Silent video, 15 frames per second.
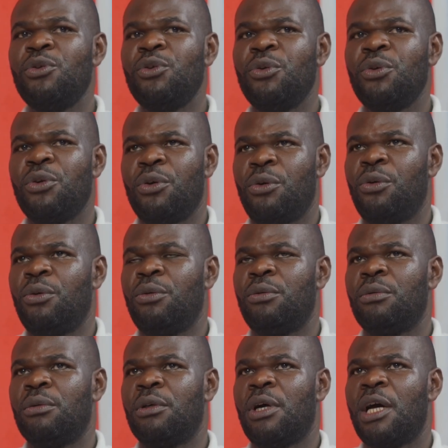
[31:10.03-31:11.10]
do you
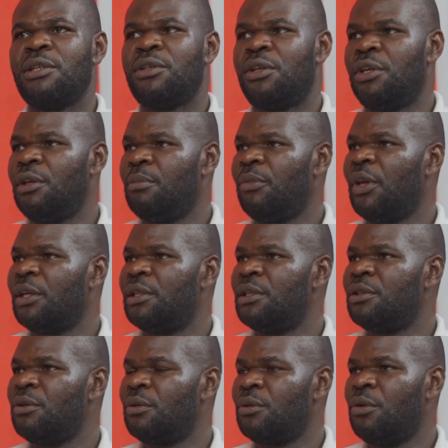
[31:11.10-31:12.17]
know a scheme
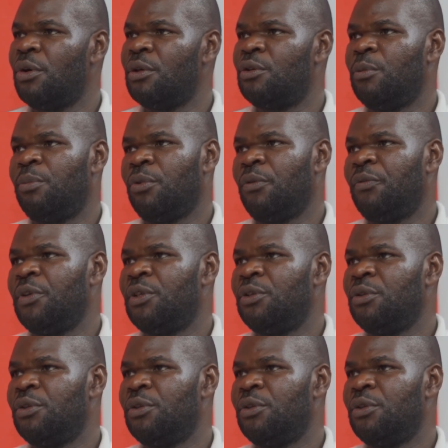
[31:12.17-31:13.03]
that is not going to profit